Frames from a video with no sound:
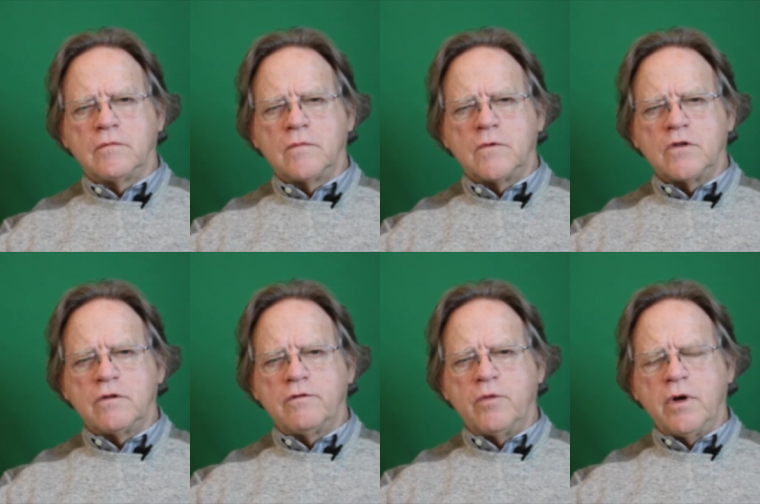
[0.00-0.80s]
So
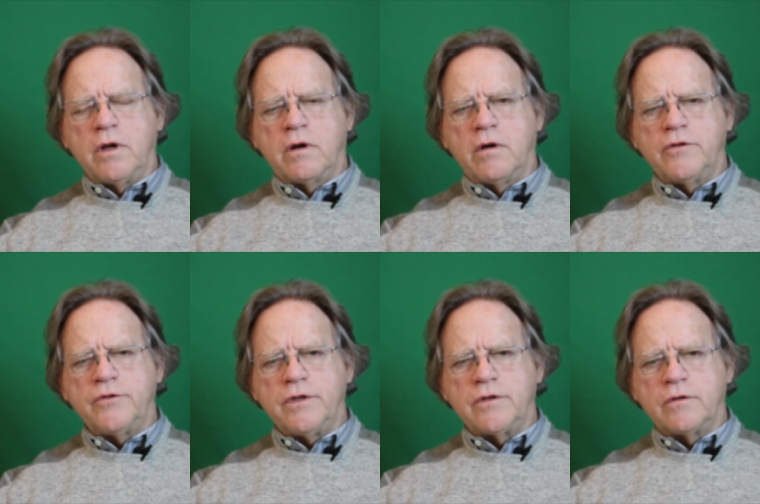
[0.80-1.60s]
if we're in a
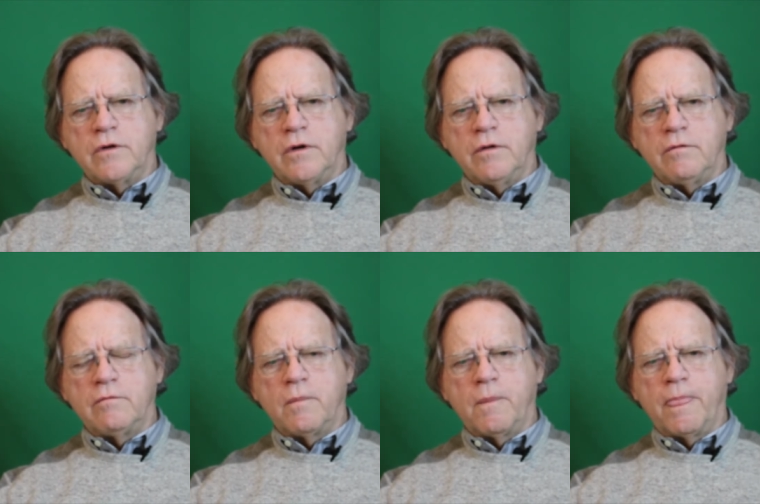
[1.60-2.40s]
grocery store
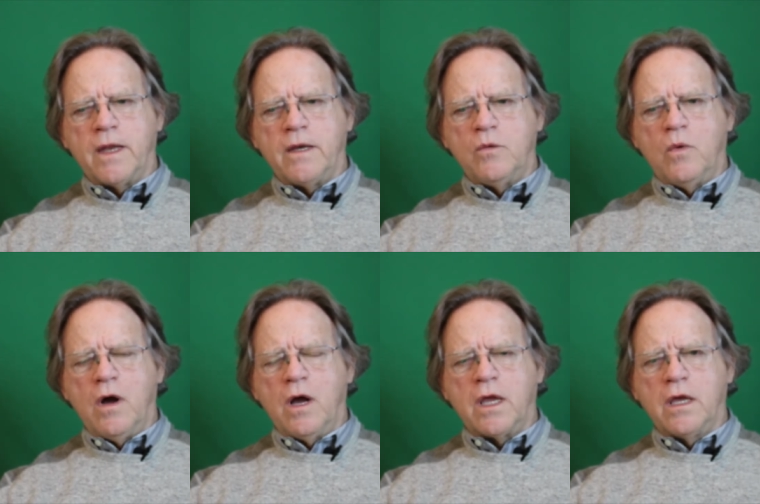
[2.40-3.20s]
and you
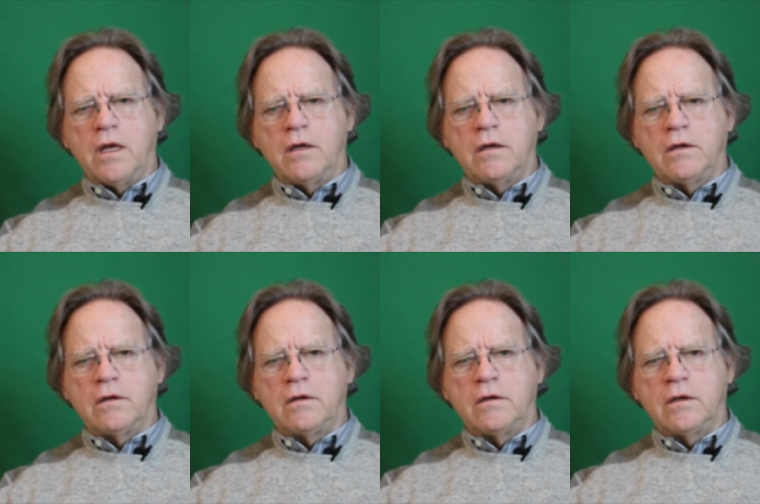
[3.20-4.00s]
walk in
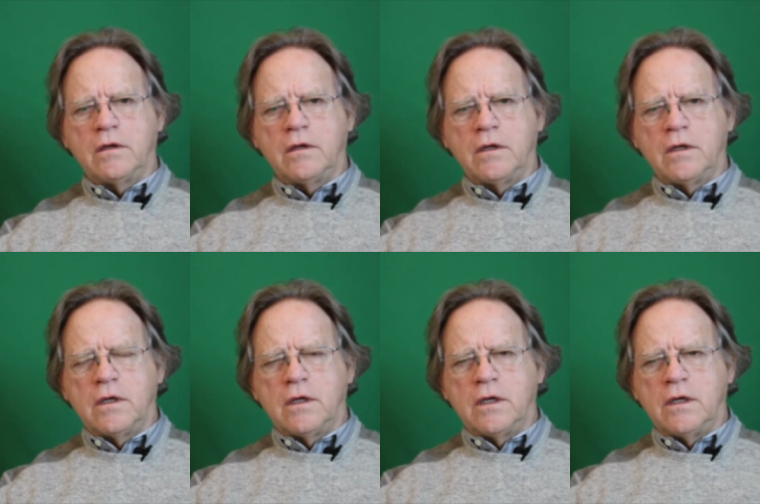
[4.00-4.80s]

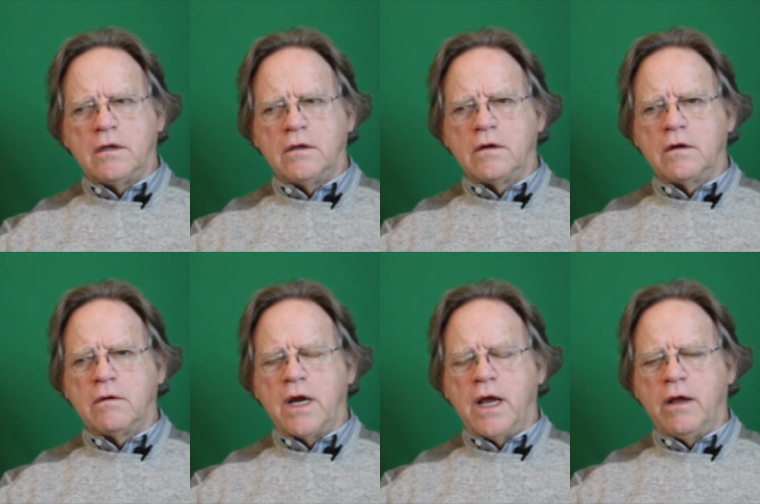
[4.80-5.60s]
and you look
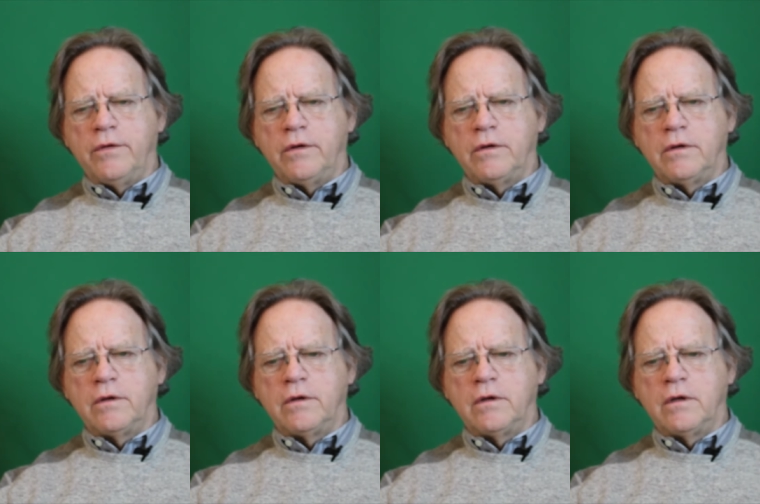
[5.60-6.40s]
around
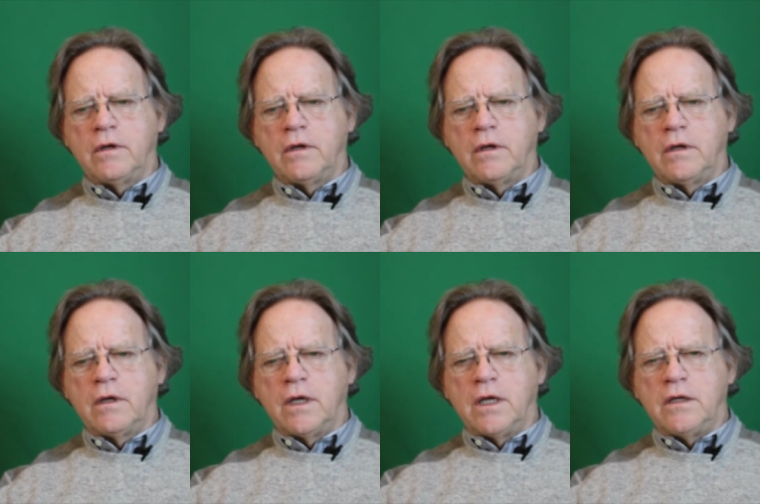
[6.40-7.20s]

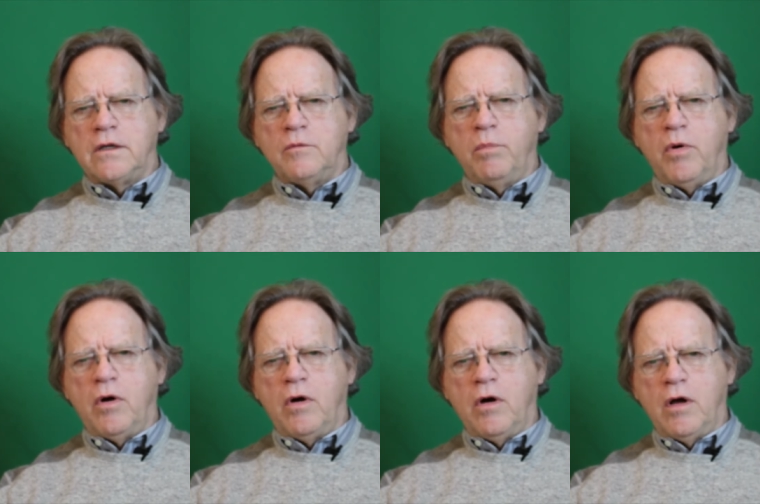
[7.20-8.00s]
and you
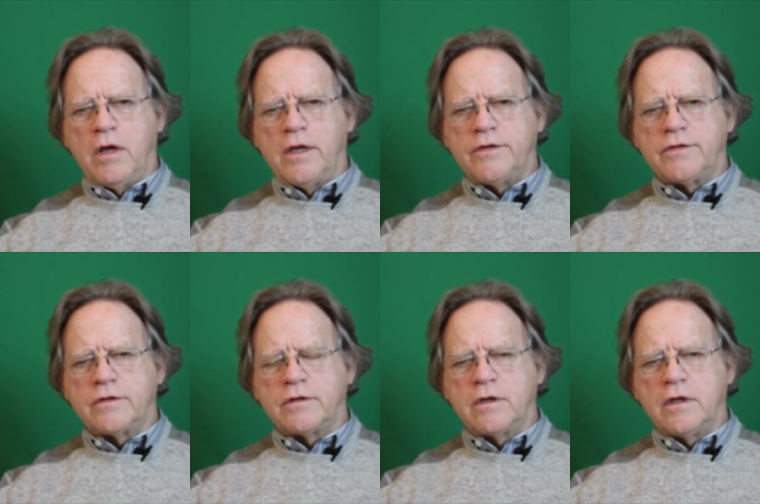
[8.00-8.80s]
pause
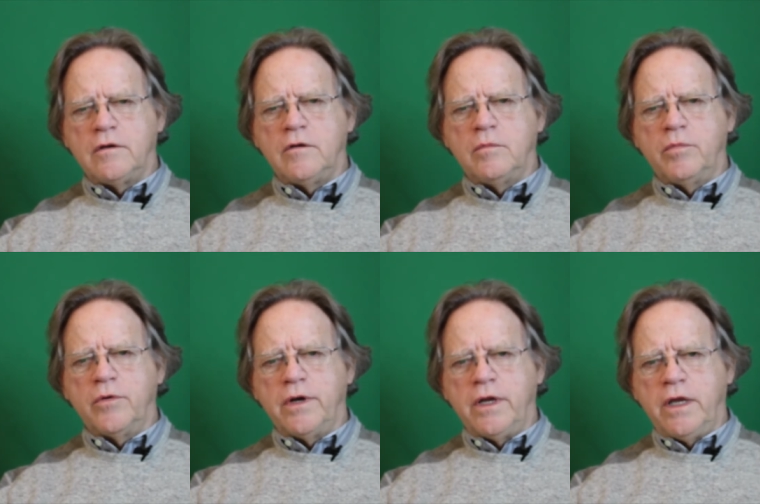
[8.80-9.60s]
and you
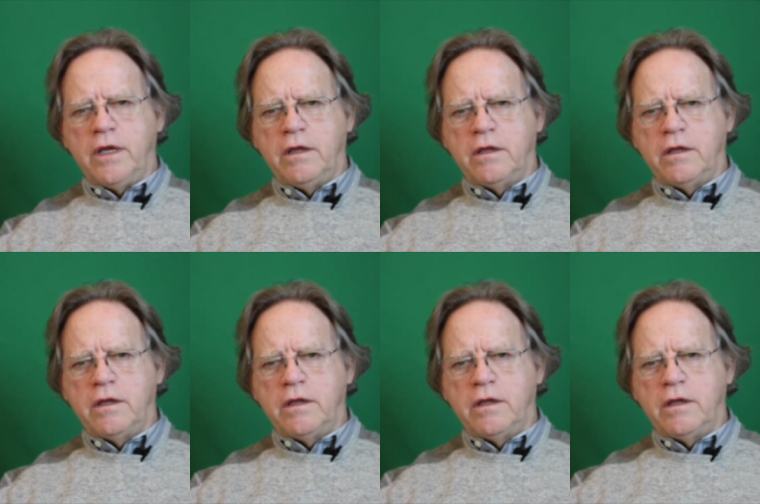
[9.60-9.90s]
breathe